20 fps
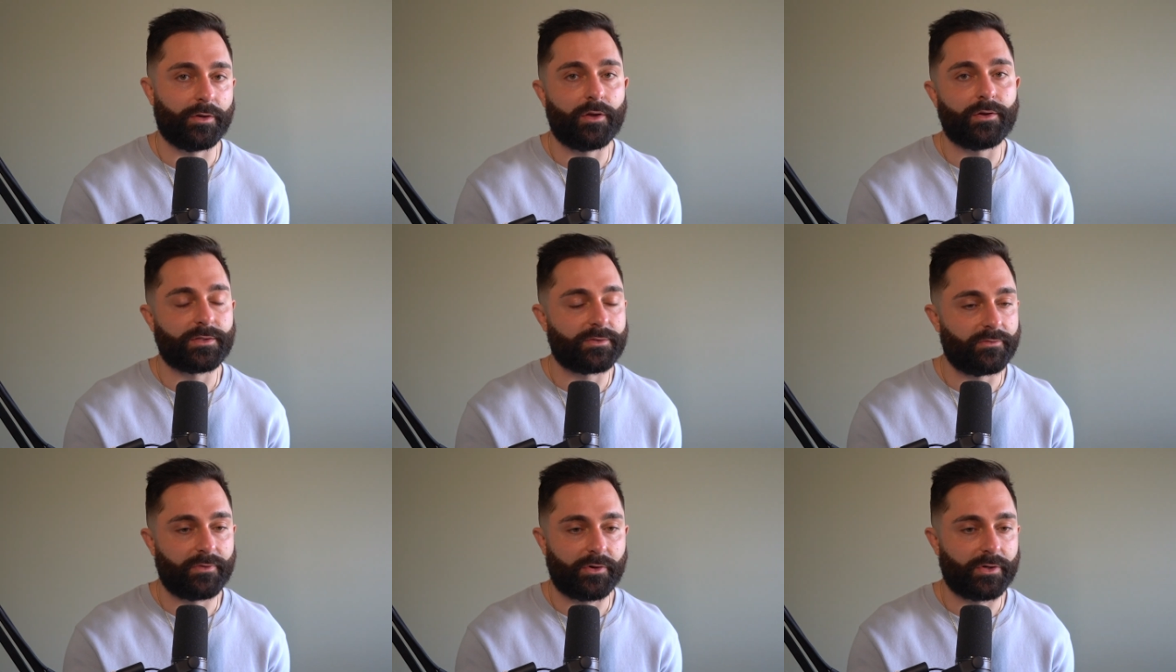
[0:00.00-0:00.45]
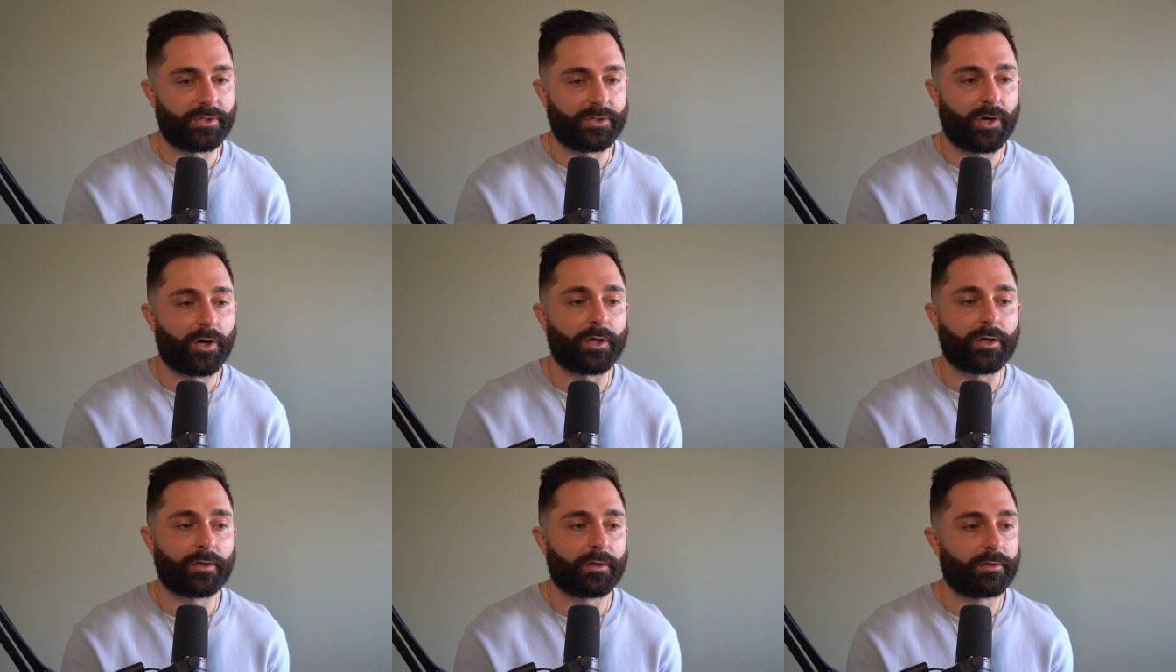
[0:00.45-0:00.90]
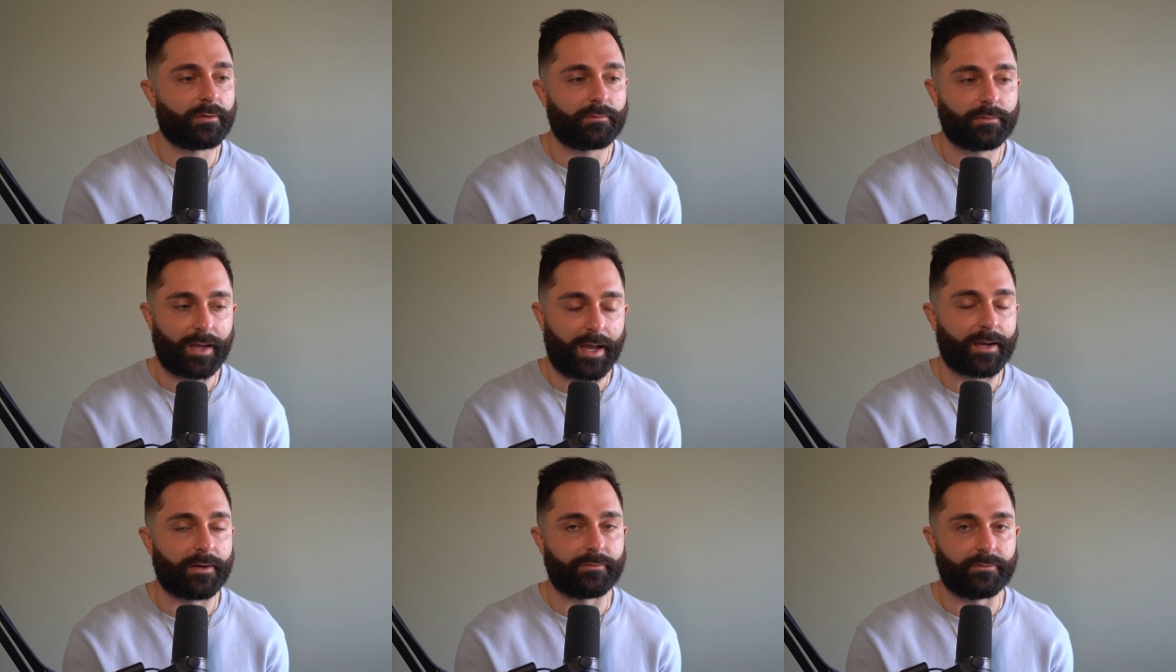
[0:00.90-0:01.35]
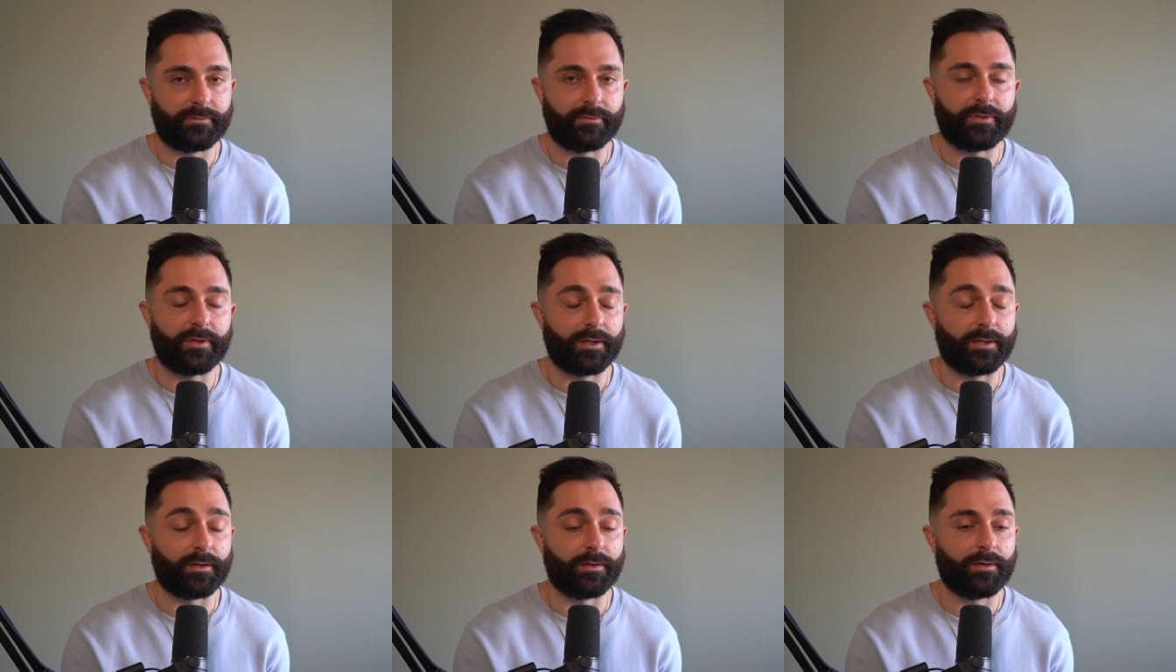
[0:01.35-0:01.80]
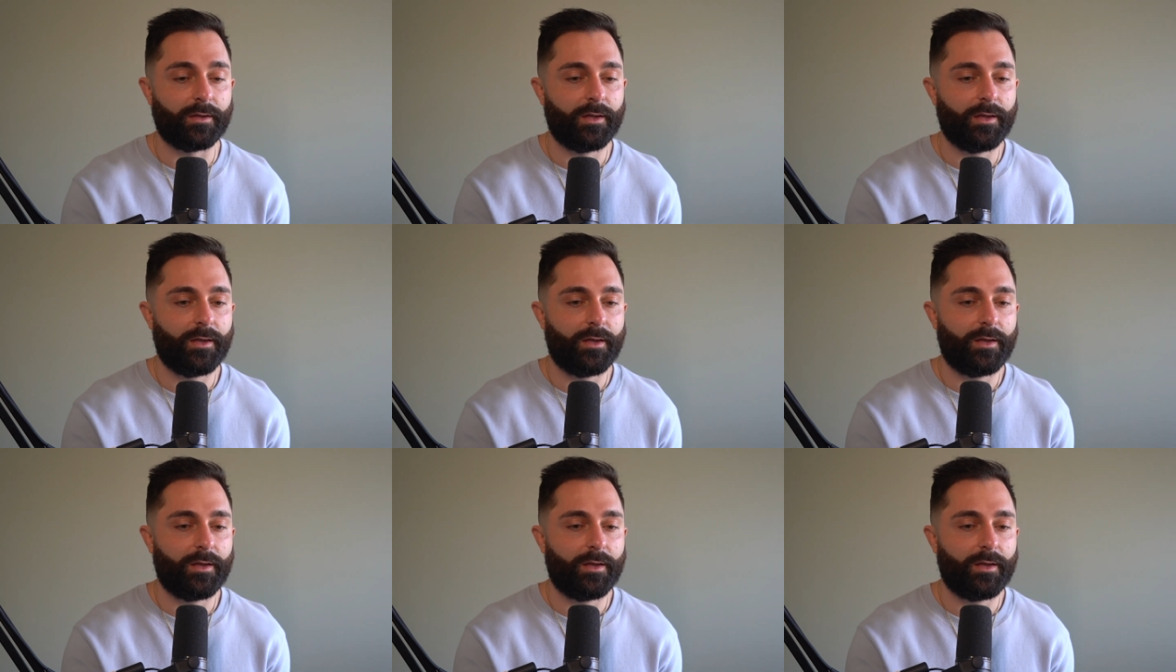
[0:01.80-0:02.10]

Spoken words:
You know, it's a very dark kind of thing,